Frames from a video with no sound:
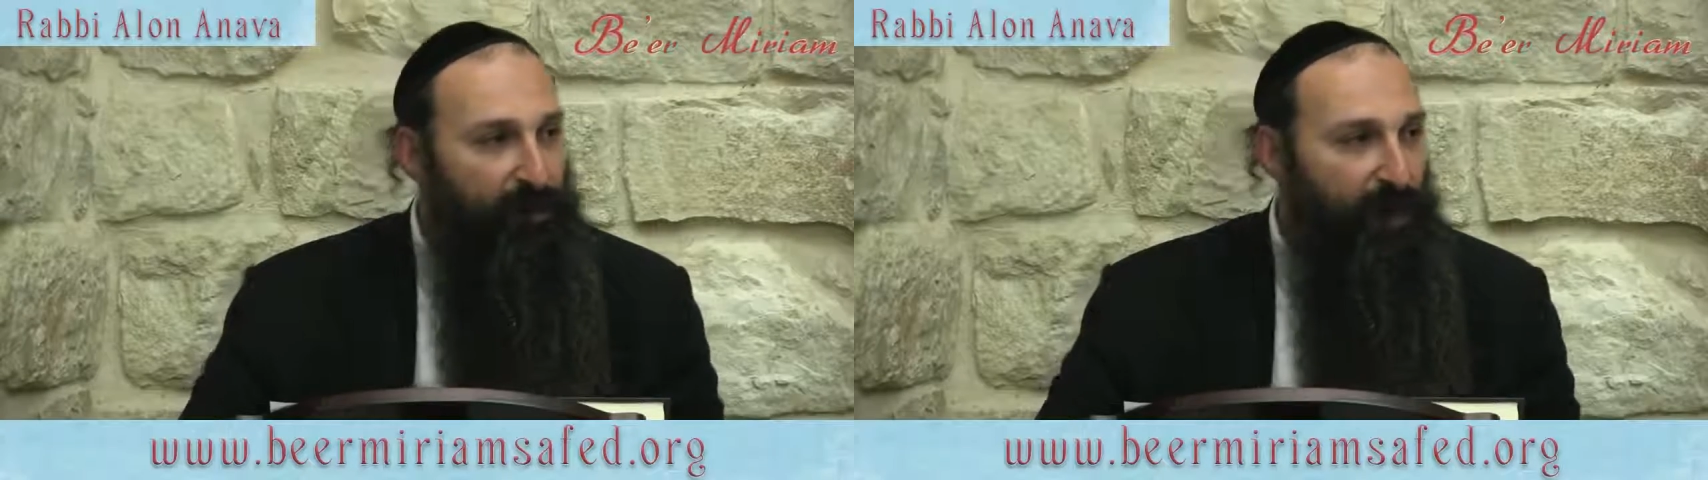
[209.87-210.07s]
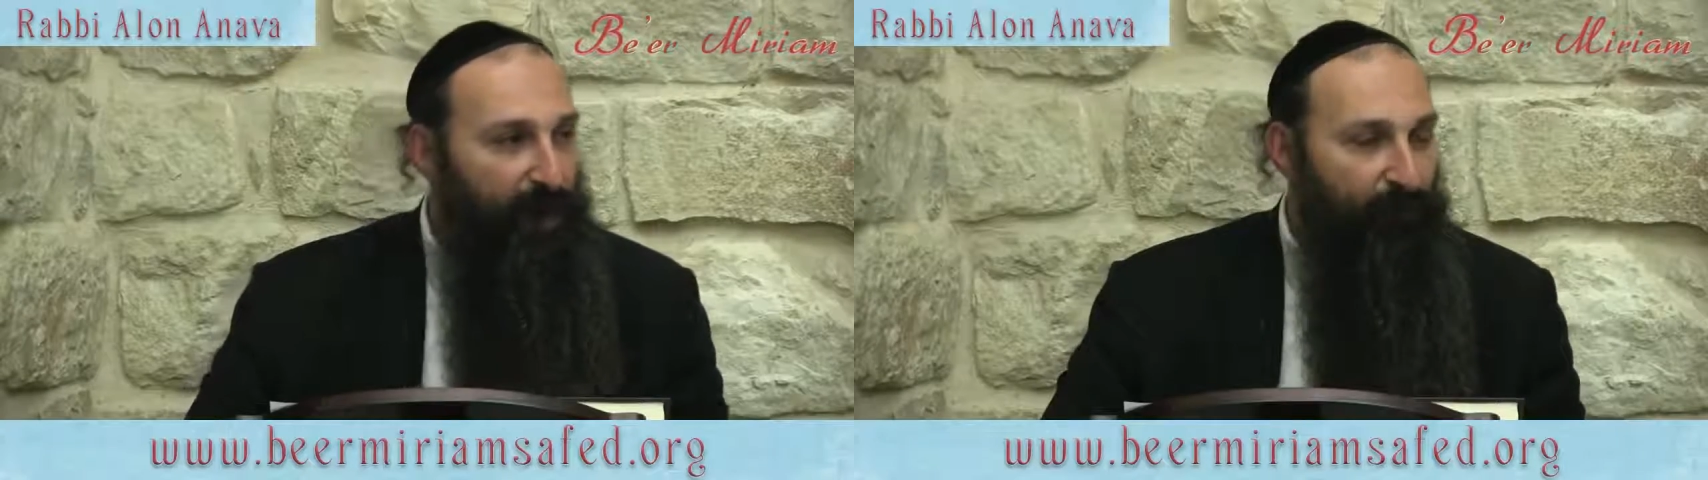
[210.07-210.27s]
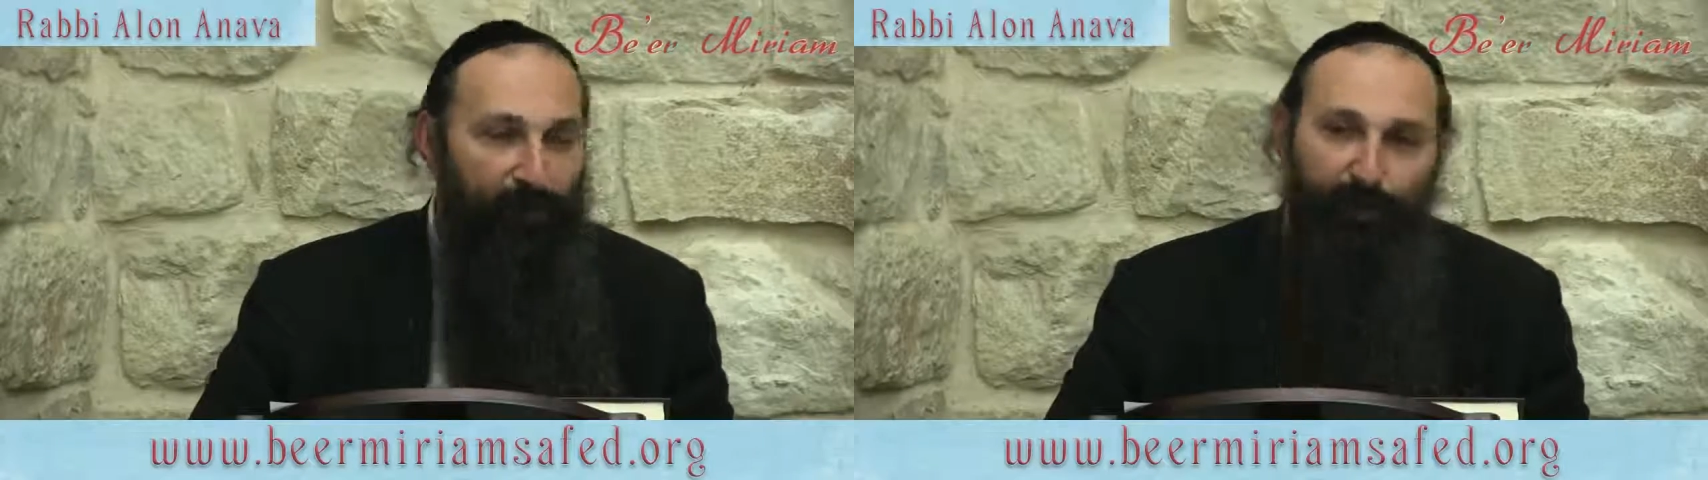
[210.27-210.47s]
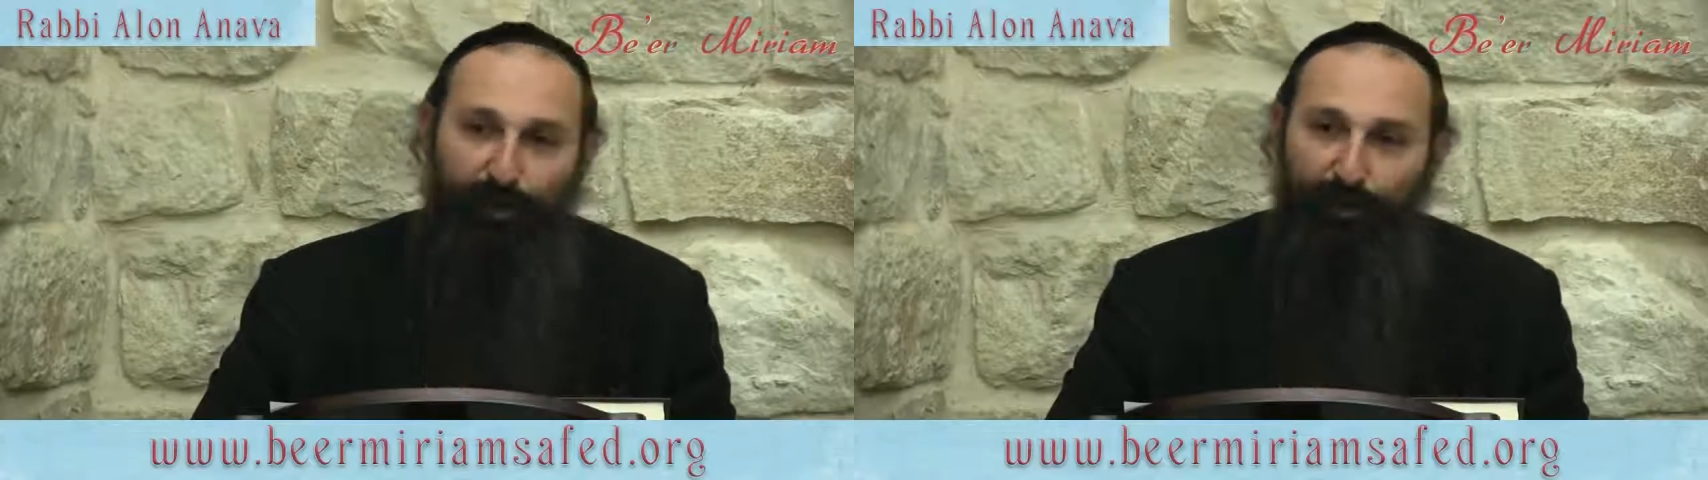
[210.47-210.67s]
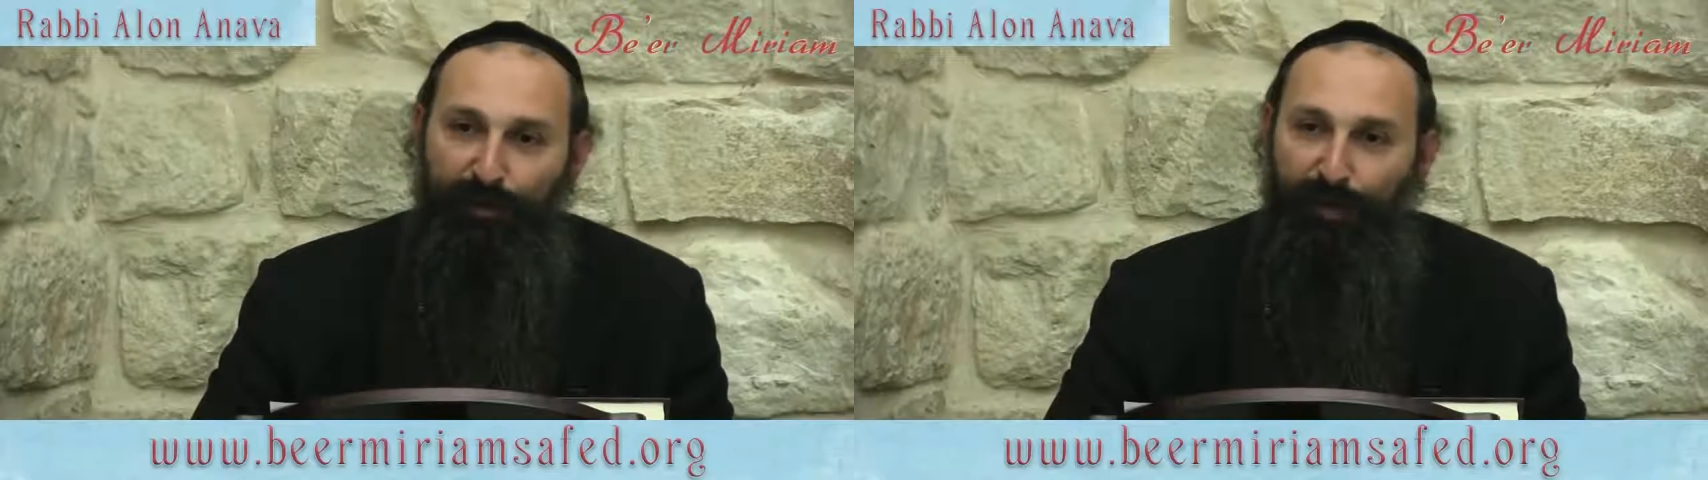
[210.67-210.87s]
and we would
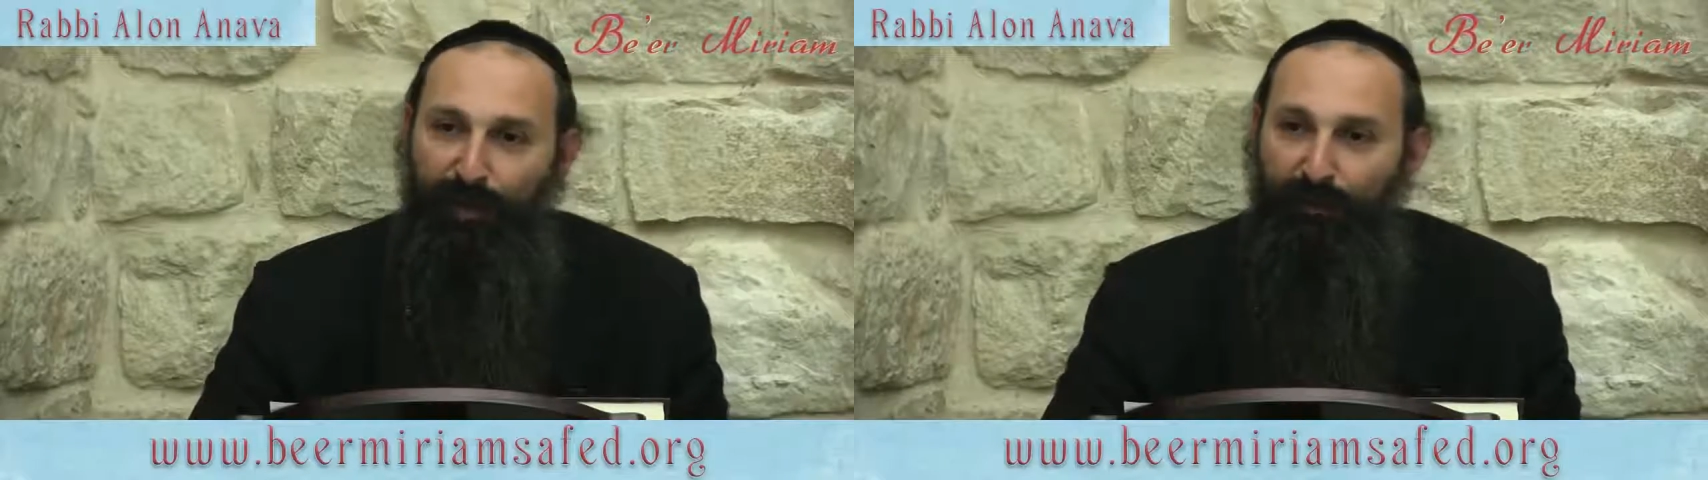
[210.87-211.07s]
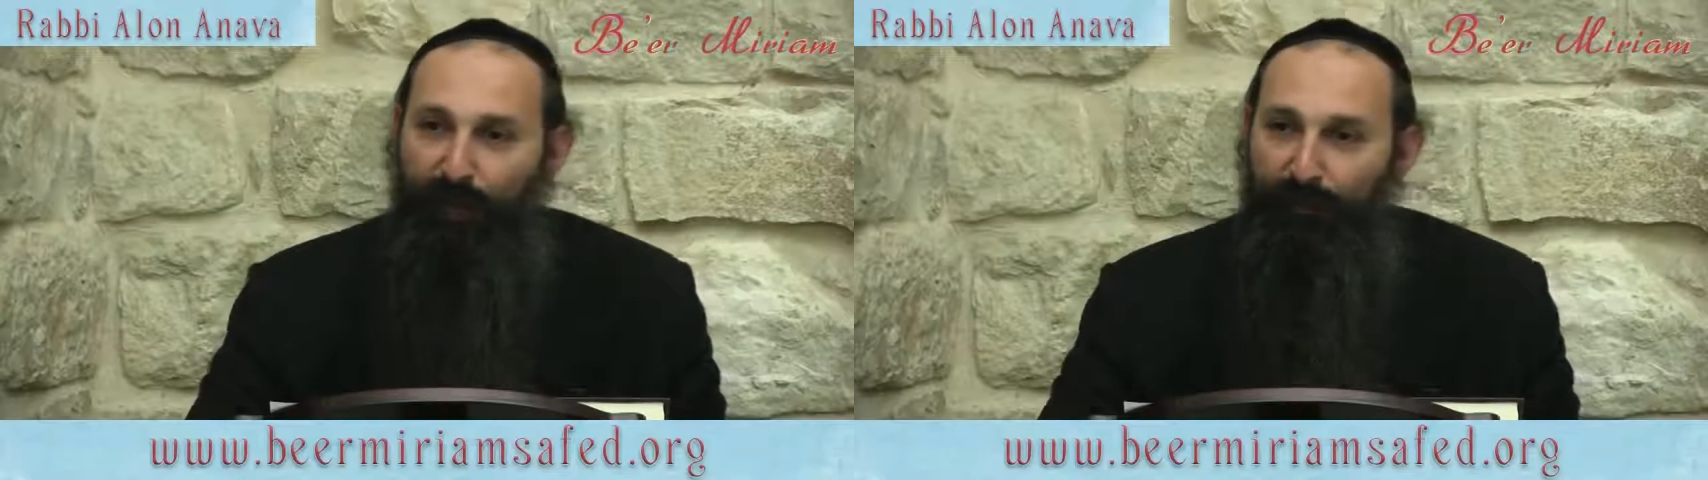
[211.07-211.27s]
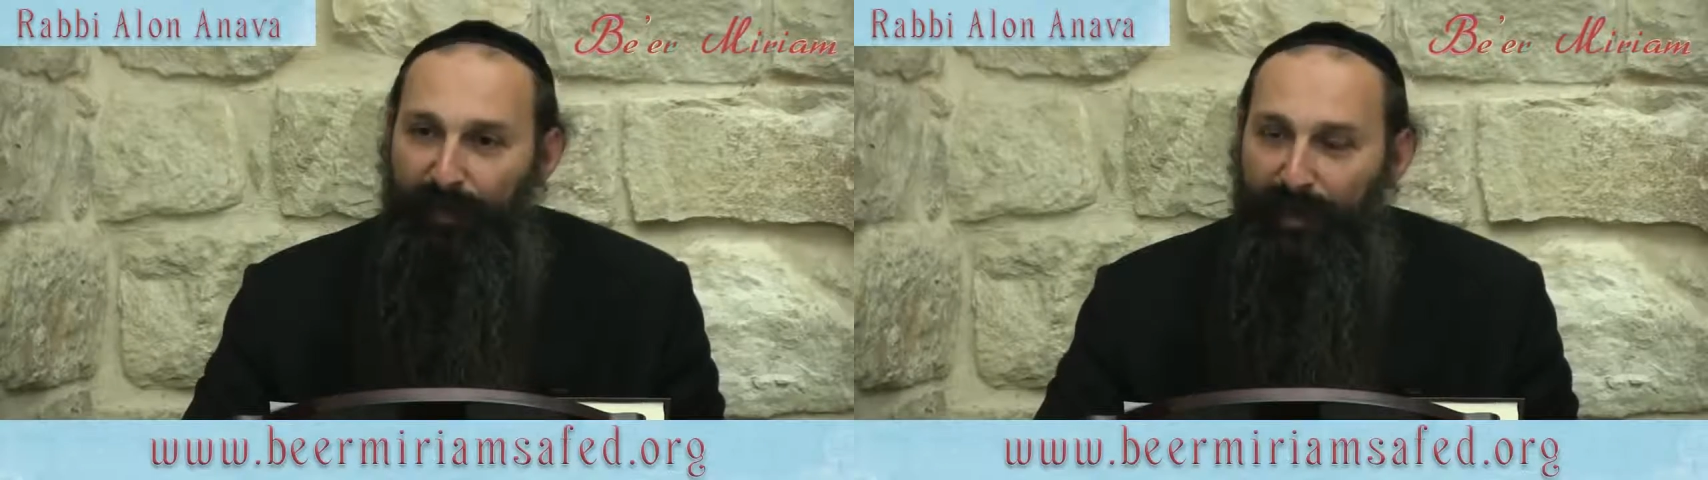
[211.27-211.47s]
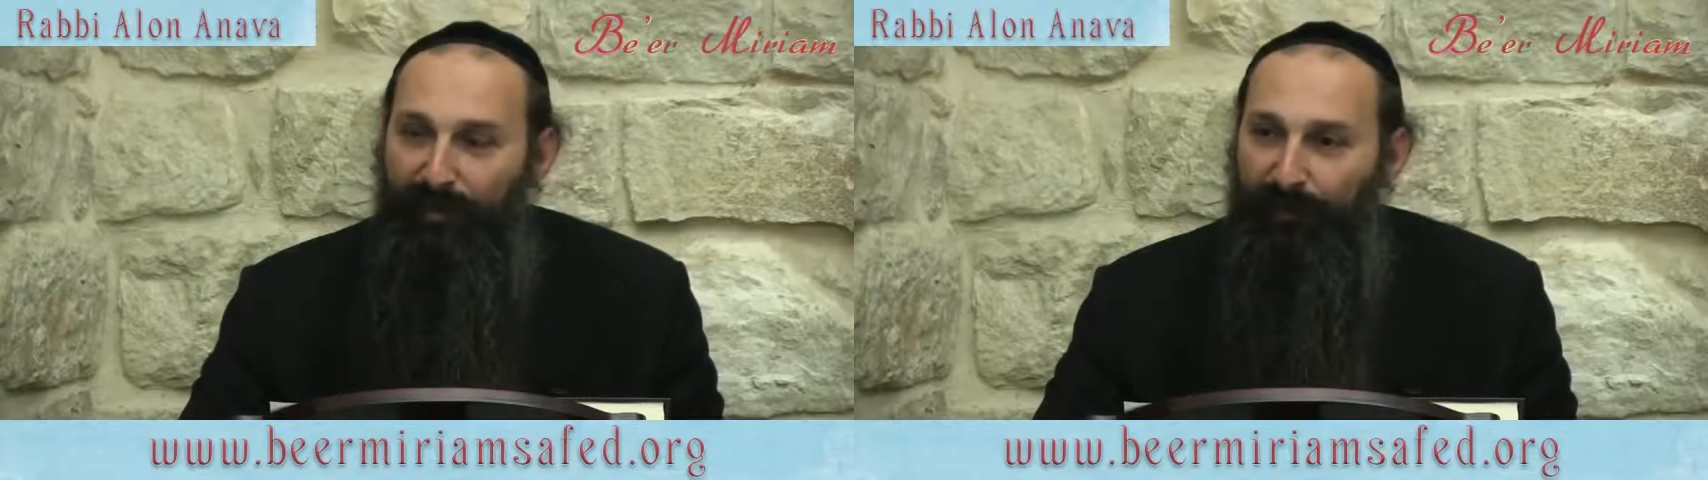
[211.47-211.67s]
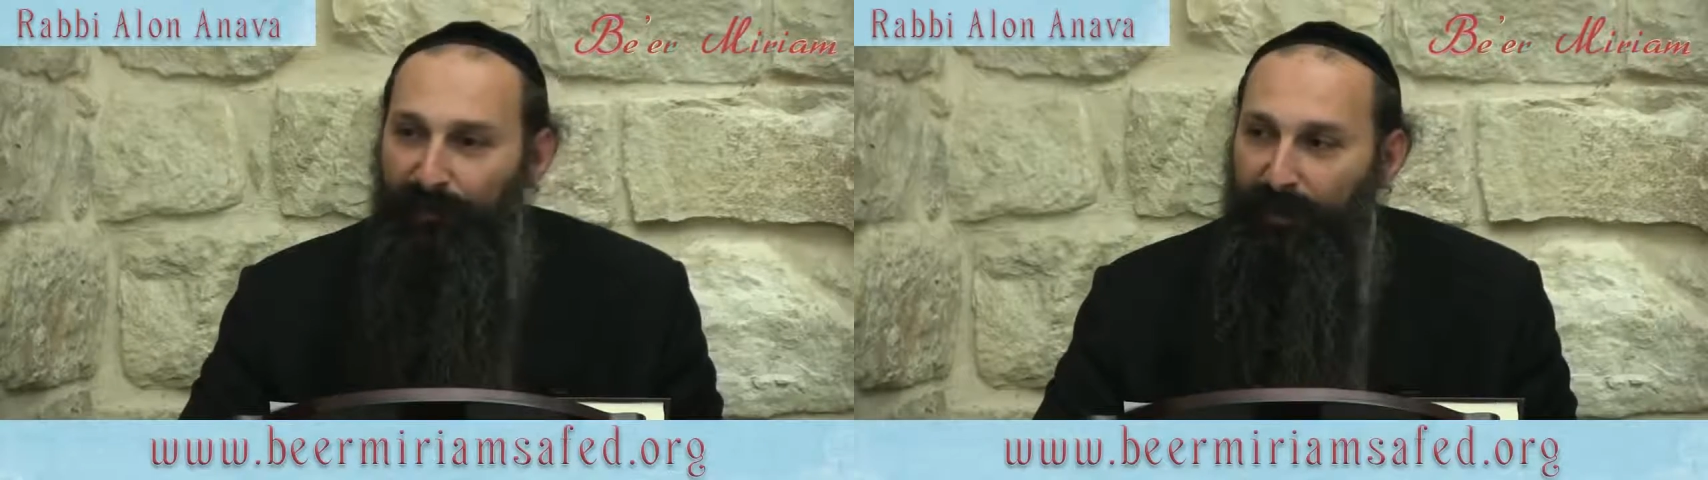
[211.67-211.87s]
use just
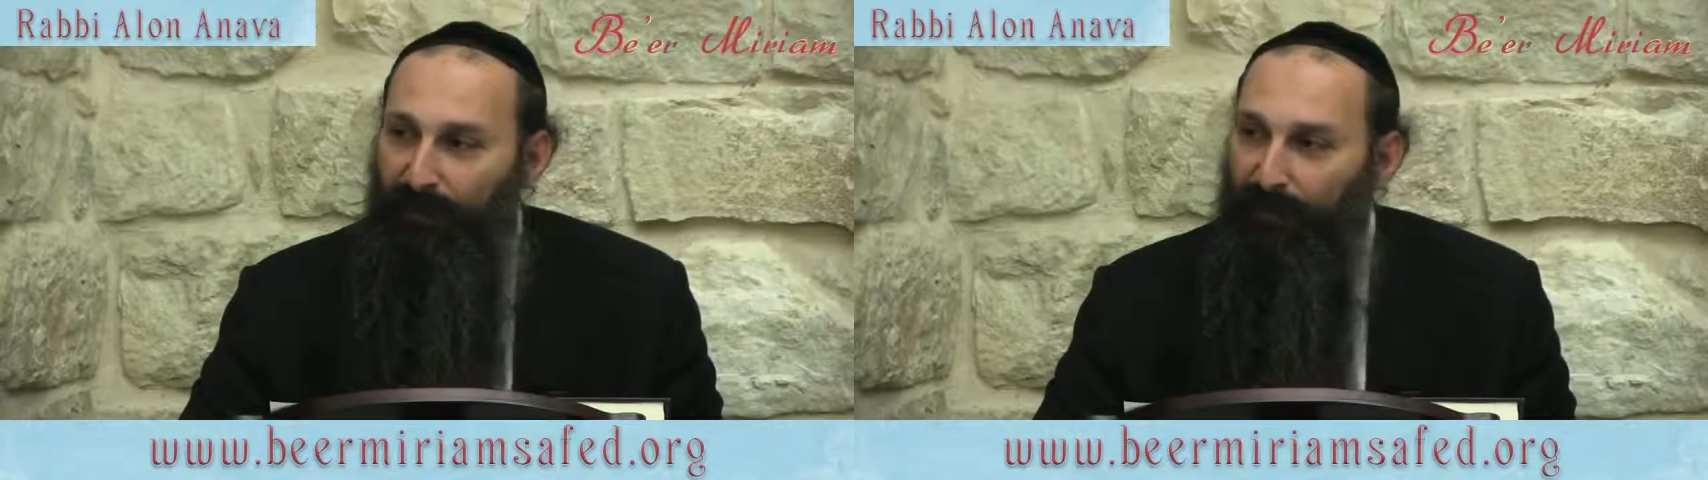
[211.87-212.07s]
1% of it,